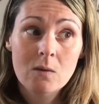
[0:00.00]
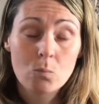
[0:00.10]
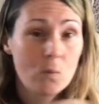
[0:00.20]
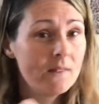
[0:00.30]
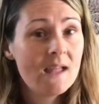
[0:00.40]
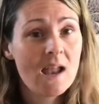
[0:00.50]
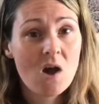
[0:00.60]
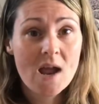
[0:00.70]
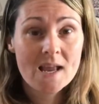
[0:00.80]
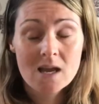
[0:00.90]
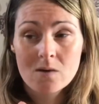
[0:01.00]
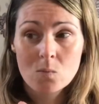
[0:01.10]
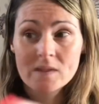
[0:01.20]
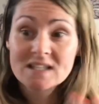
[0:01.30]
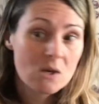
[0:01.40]
When
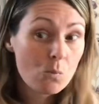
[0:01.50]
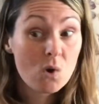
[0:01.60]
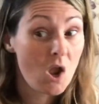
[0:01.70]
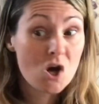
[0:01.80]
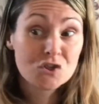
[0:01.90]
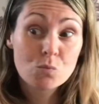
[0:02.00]
they say last